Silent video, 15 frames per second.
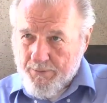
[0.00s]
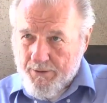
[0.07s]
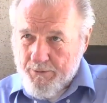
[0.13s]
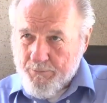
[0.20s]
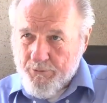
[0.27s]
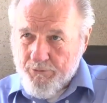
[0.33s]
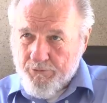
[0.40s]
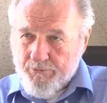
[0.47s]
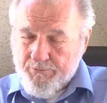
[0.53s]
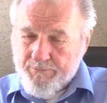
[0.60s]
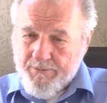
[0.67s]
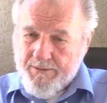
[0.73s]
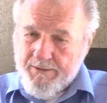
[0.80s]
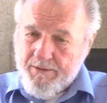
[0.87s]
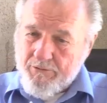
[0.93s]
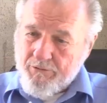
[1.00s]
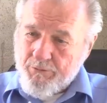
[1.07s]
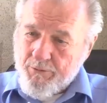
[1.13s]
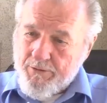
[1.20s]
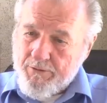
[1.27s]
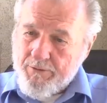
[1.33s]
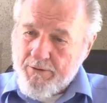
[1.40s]
papers and
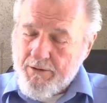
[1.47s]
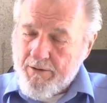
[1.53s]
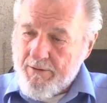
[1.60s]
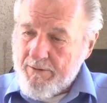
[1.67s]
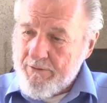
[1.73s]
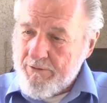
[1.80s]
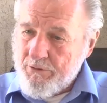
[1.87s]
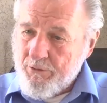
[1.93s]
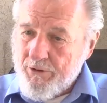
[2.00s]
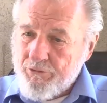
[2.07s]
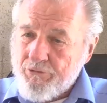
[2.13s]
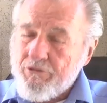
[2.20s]
elsewhere in the U.S.